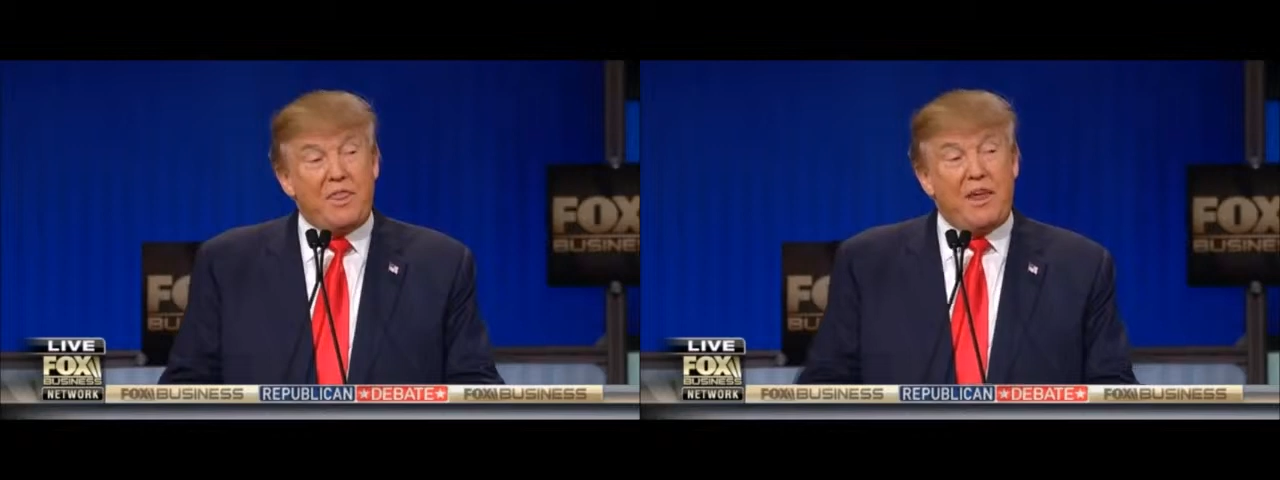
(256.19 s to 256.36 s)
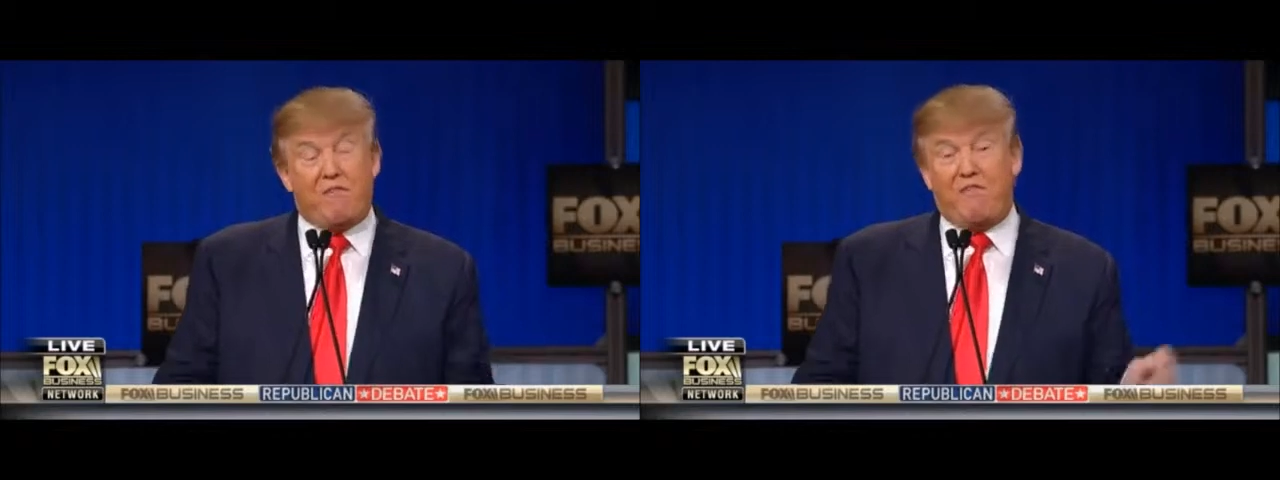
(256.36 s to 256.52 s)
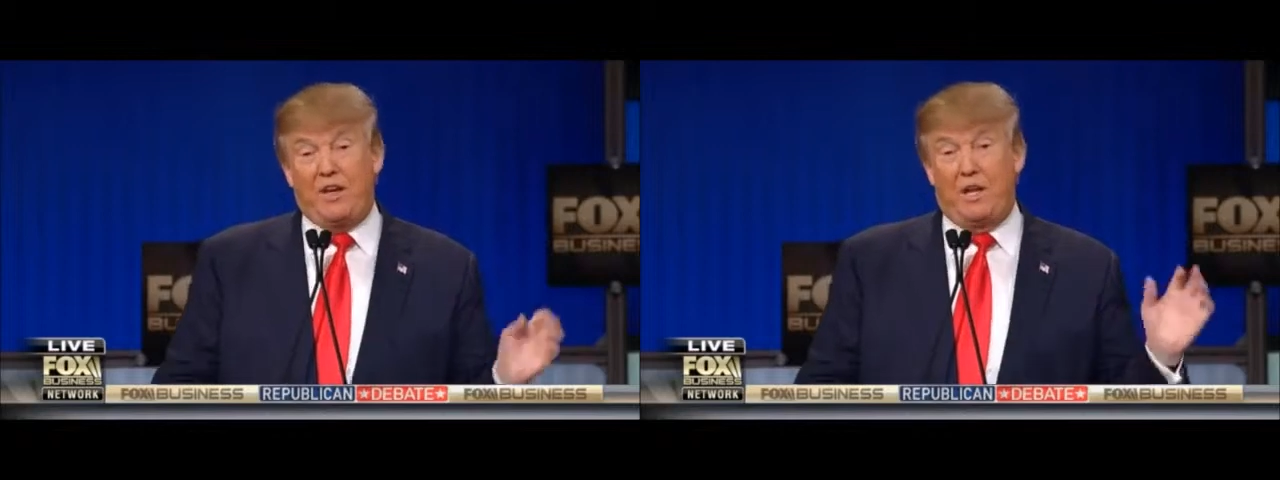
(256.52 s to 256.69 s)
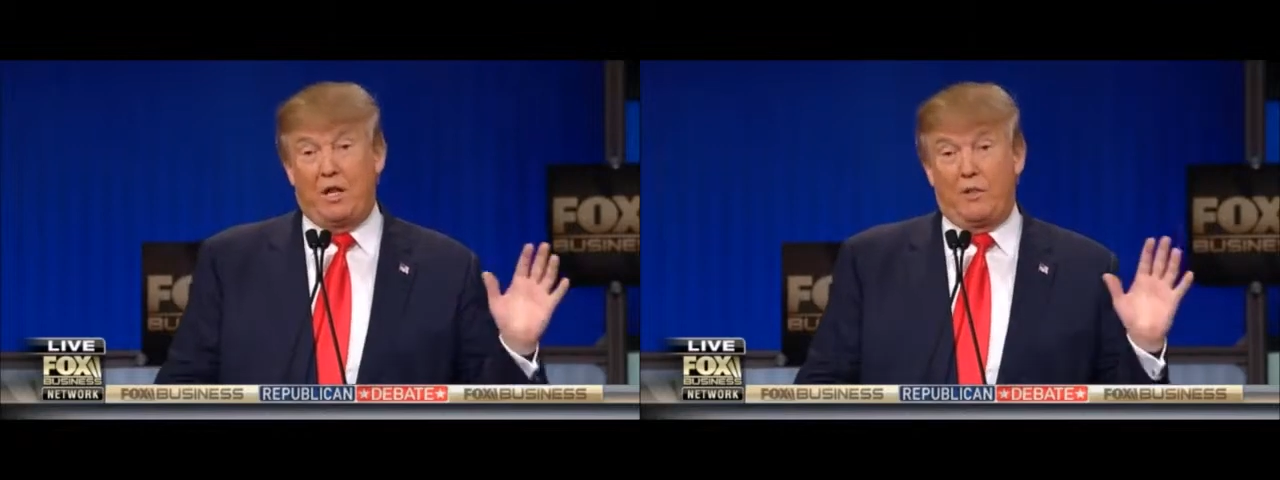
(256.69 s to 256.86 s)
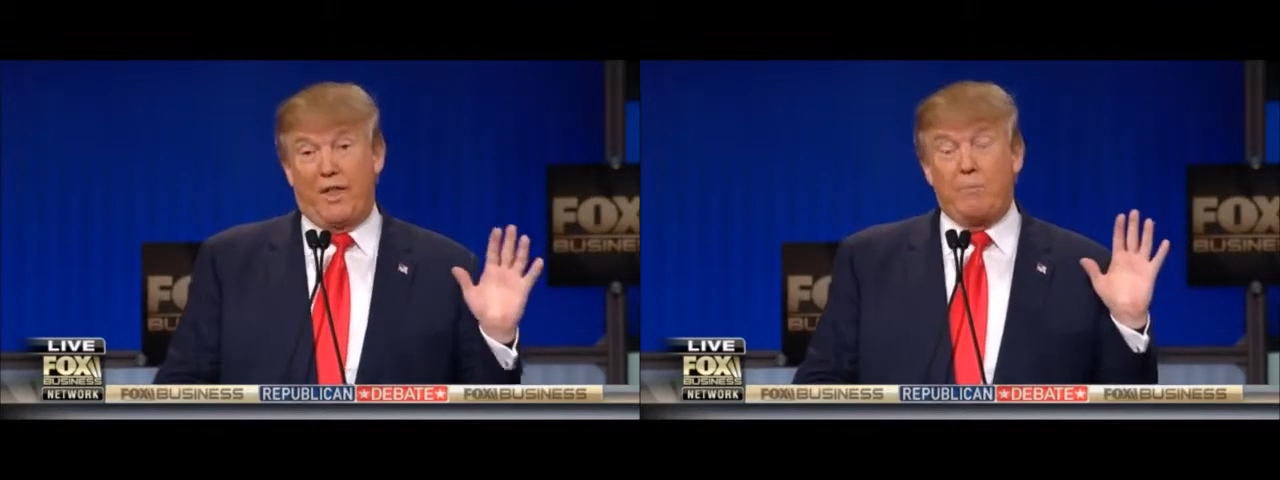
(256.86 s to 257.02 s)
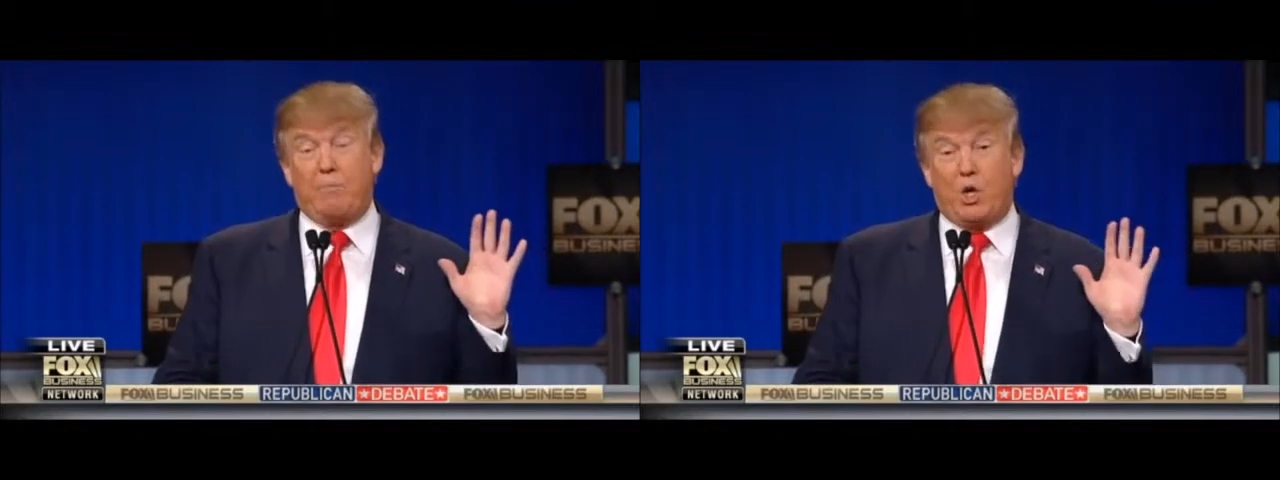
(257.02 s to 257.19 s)
that feel
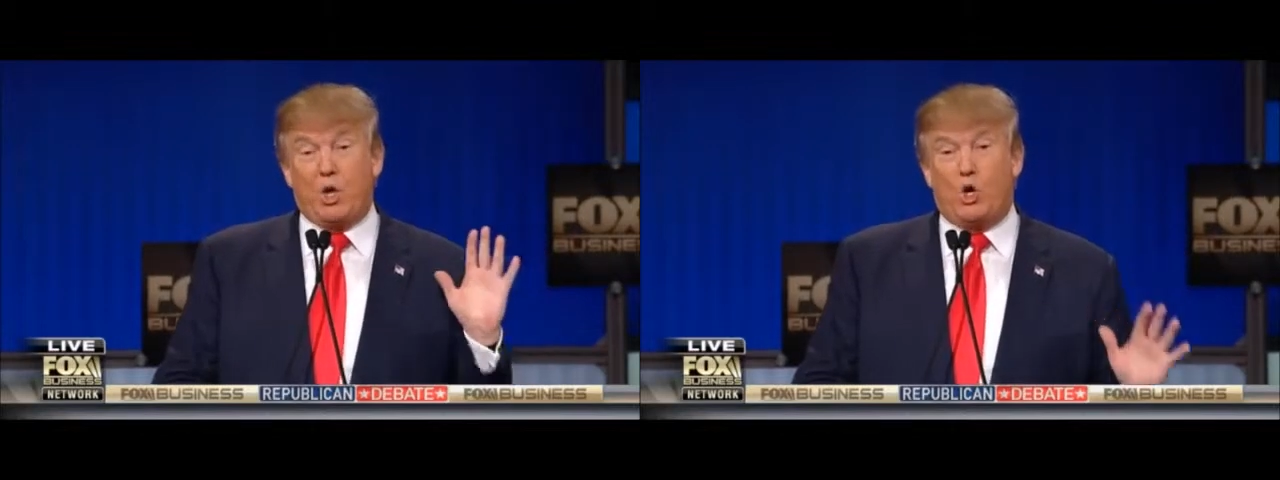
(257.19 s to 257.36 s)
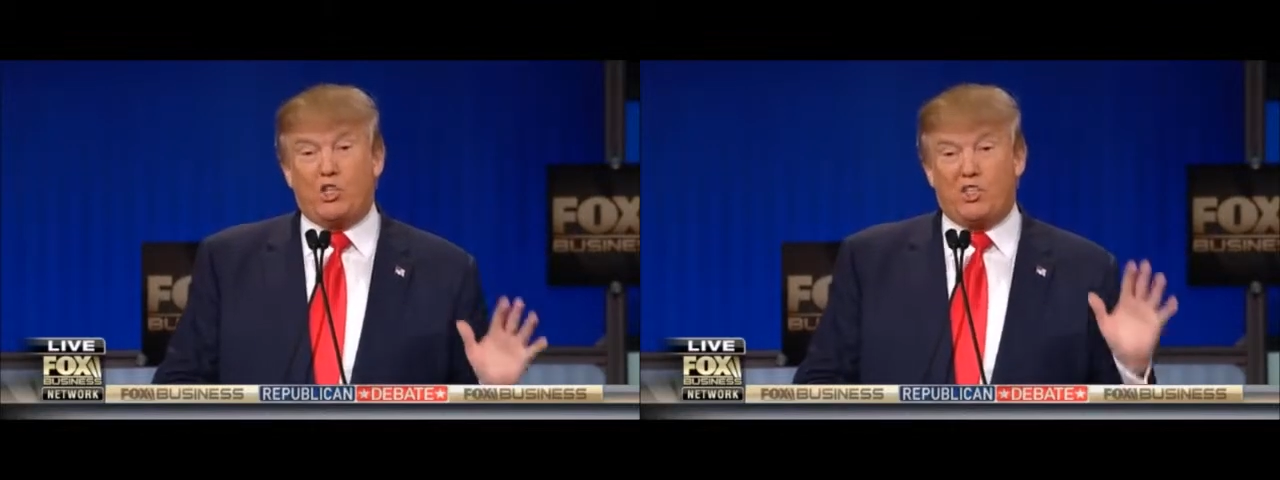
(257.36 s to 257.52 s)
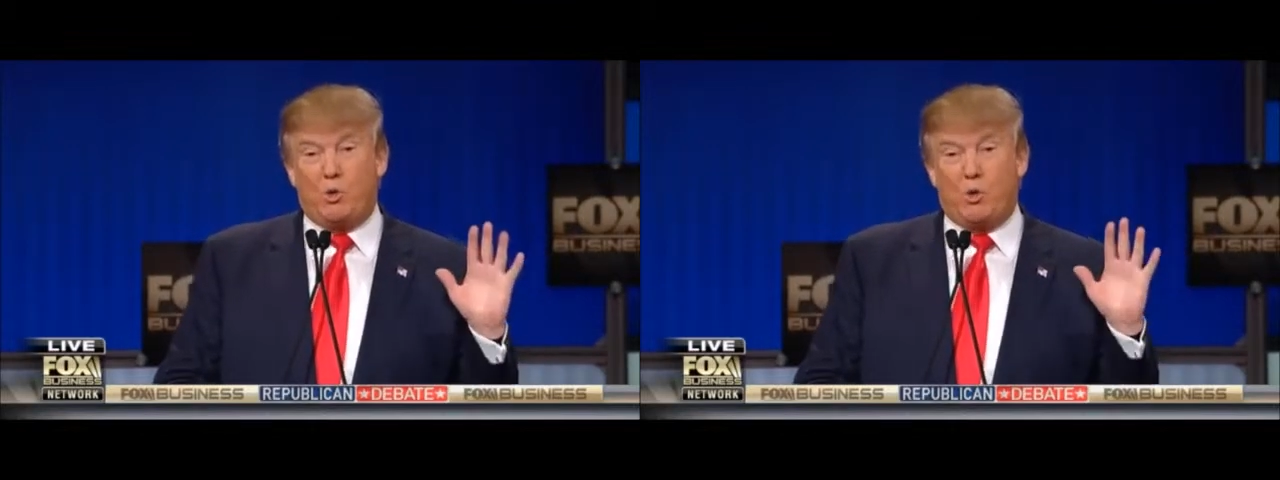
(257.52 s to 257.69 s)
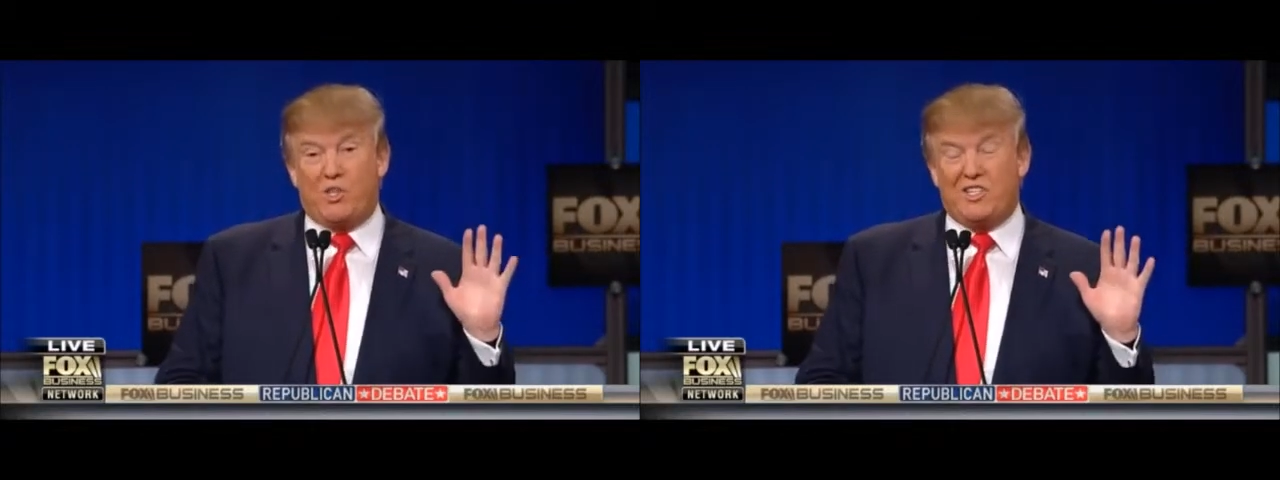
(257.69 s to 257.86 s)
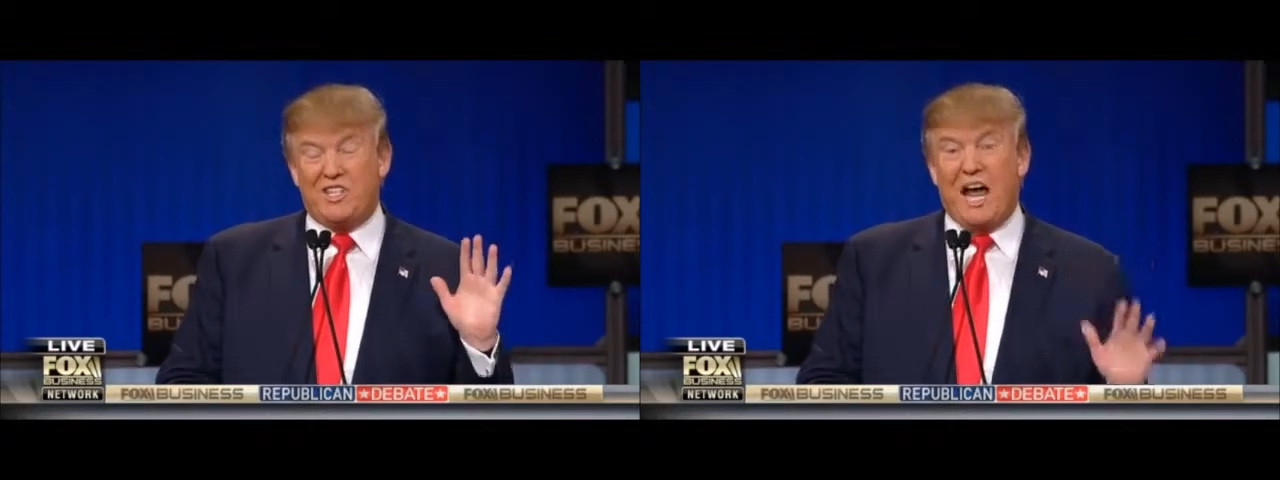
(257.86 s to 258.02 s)
that because he was